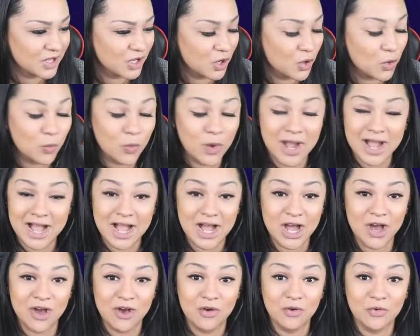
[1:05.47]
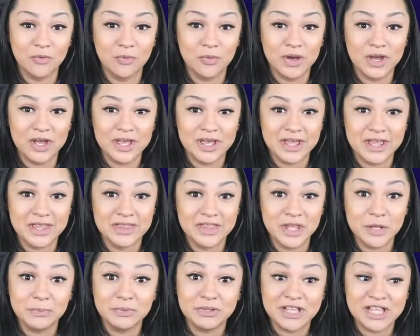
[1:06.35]
Wow,
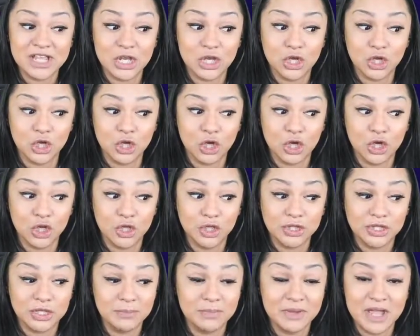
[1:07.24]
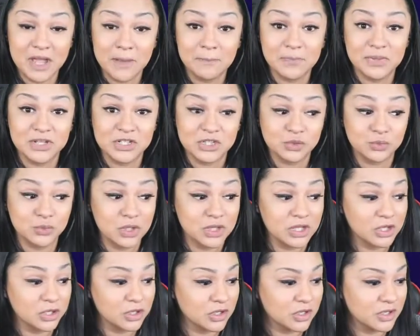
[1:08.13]
they play good. The band plays
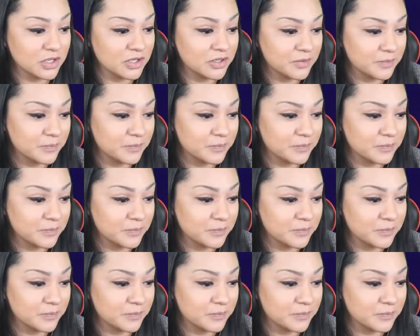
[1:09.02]
really good.